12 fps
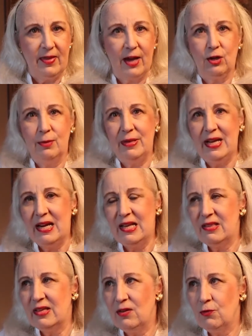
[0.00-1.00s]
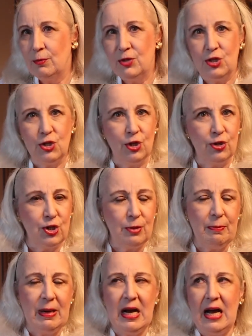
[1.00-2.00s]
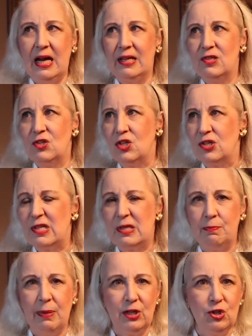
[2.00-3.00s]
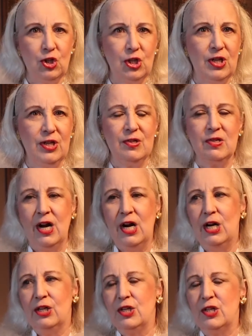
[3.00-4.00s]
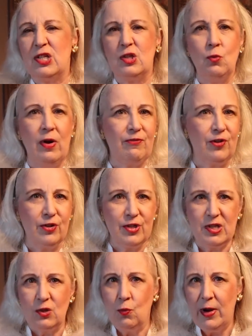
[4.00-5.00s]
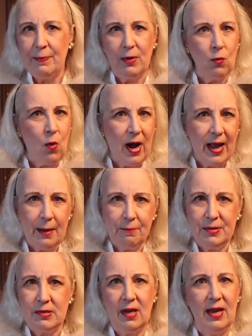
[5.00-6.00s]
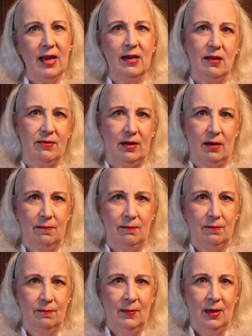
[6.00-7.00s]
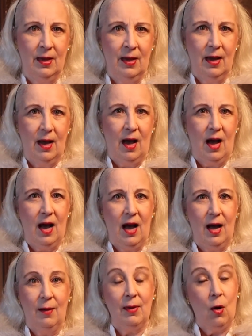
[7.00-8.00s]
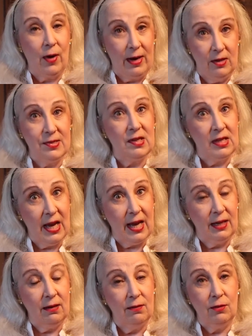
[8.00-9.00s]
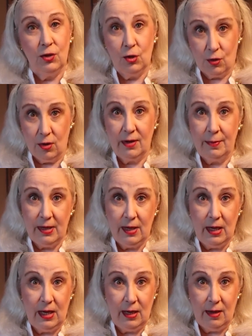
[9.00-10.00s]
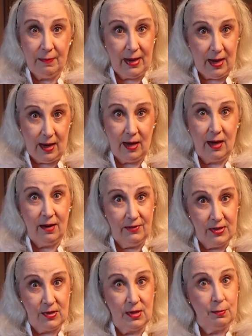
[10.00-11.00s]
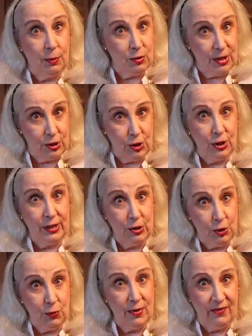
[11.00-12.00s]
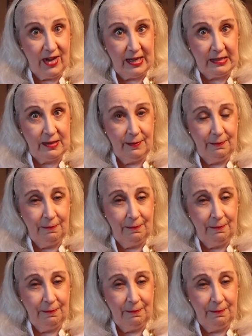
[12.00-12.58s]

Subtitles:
That could be anything from detergent pods to sponges to Swiffer sweeper wipes, anything. Or else again, you're going to be paying a visit potentially to the vet.